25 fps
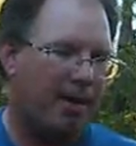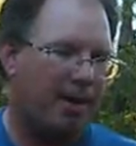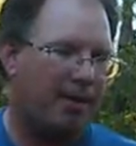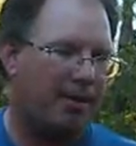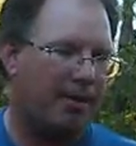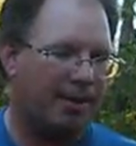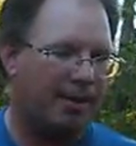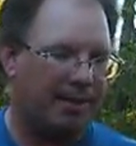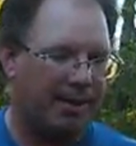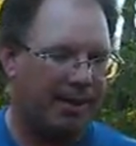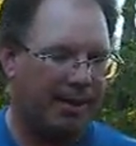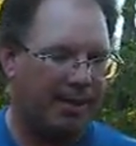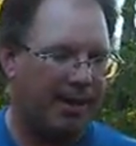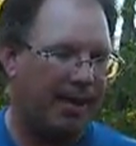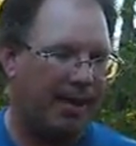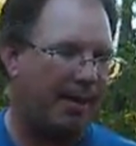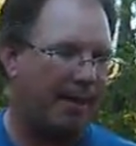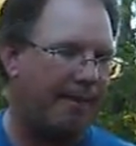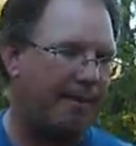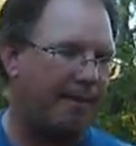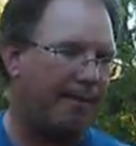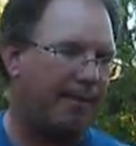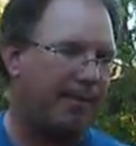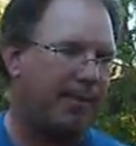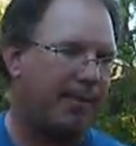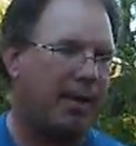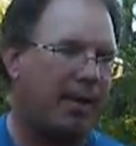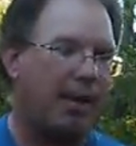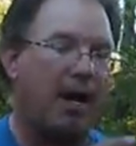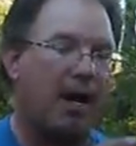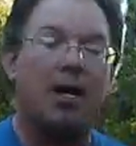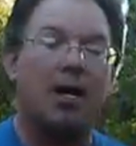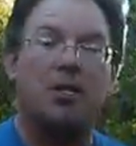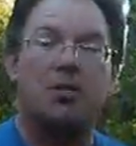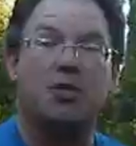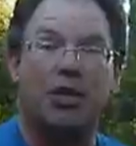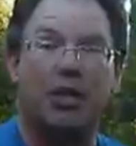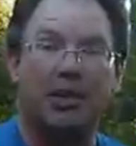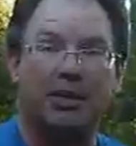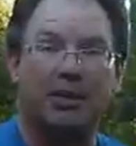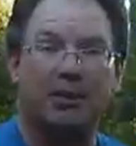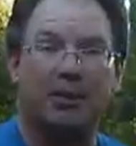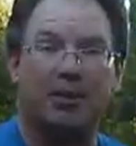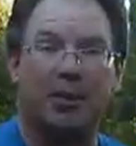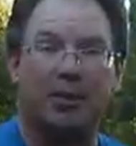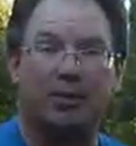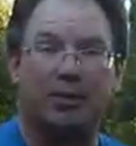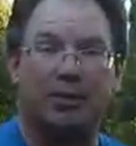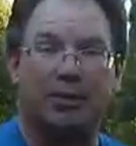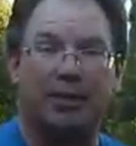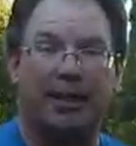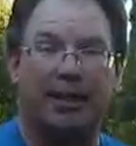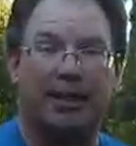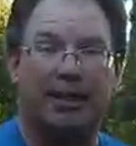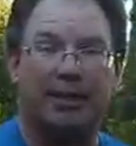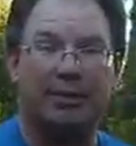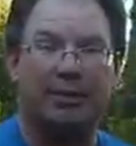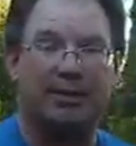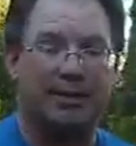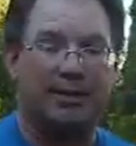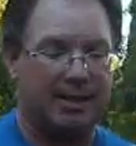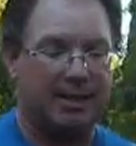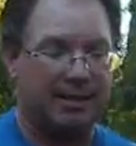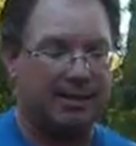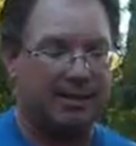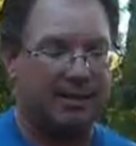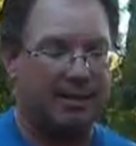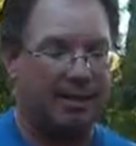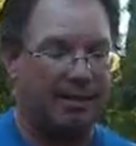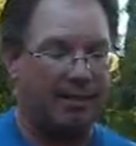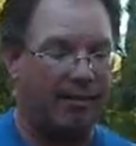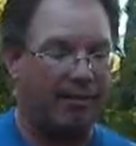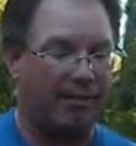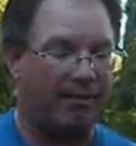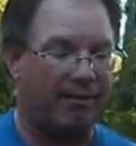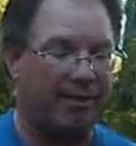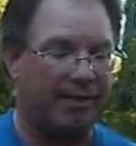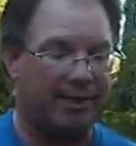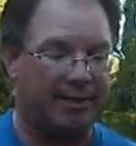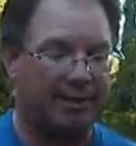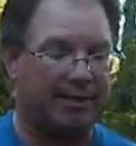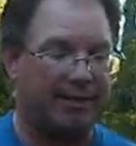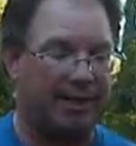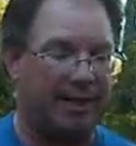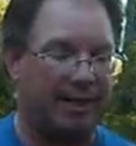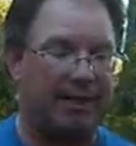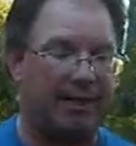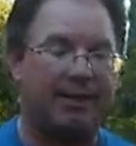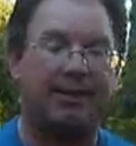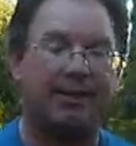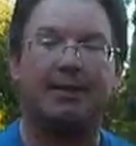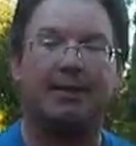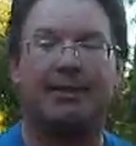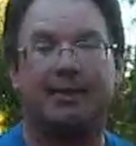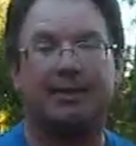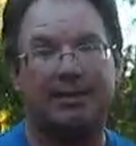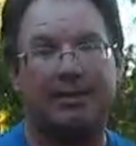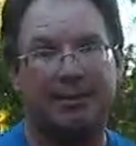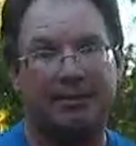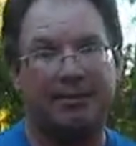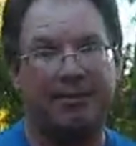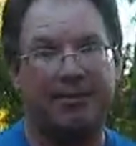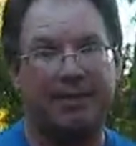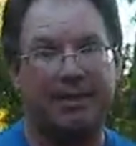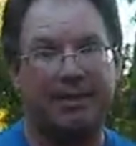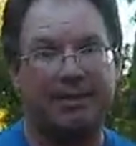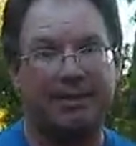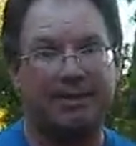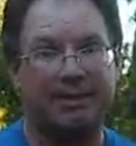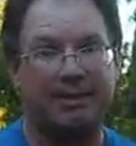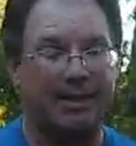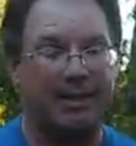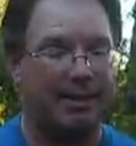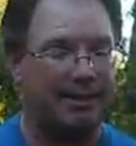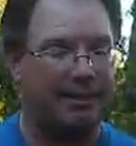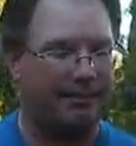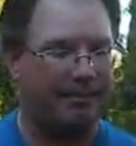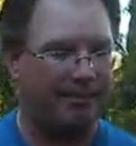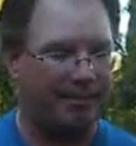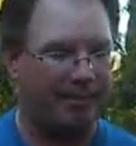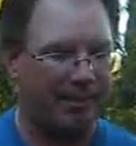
You can get adjustable sights instead of a fixed sight. This is a fixed sight.